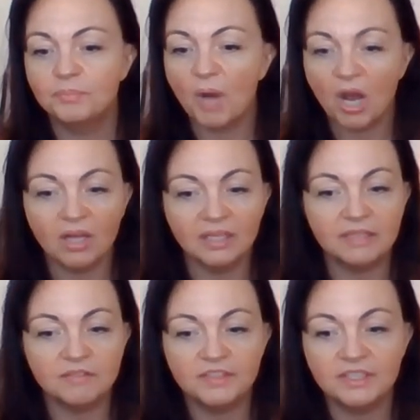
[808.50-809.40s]
Paul
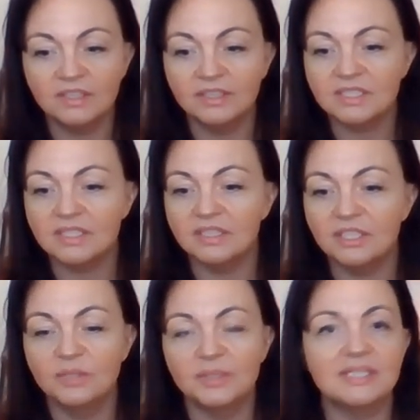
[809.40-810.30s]
Infield,
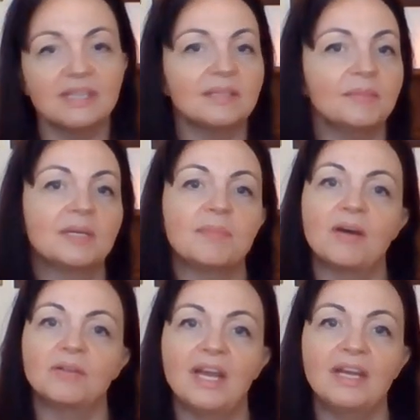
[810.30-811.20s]
you had said something
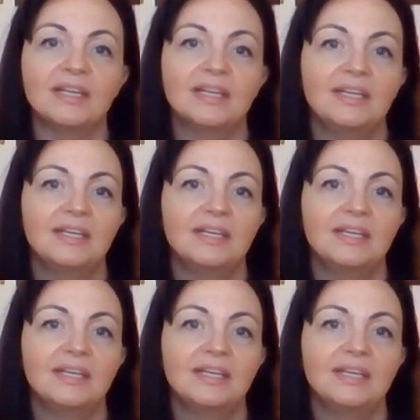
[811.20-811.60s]
about like,